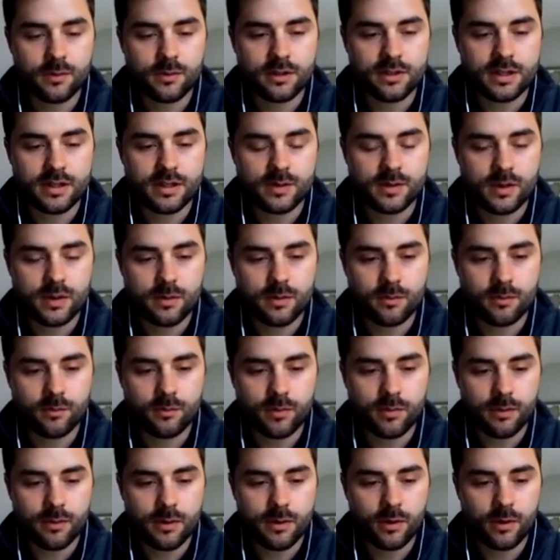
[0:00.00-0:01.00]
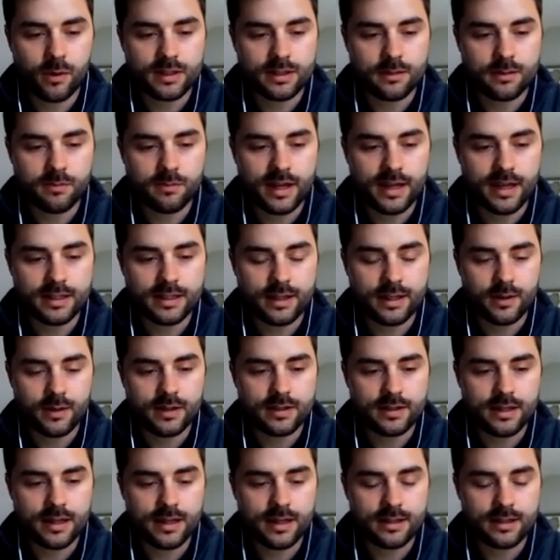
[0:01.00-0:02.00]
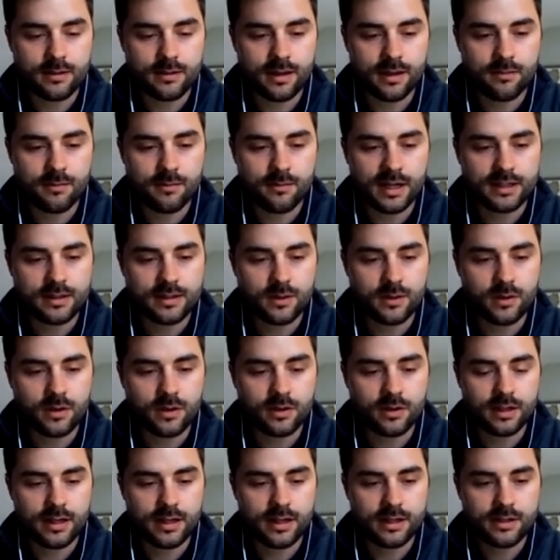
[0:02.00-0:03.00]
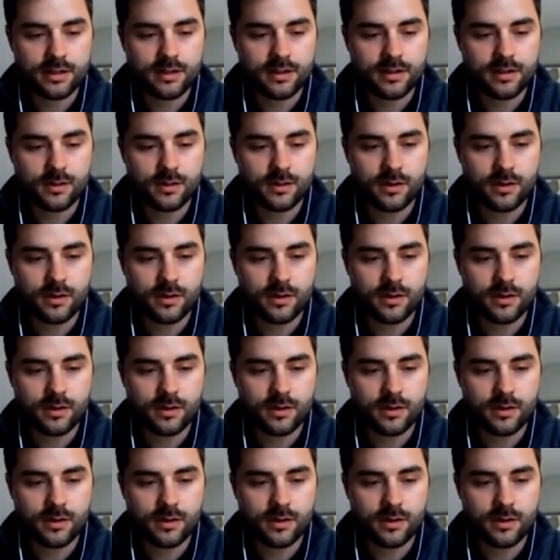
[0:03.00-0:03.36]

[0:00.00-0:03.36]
That's where Geo Sweep probably works the best, I would say, is in mixed soil conditions.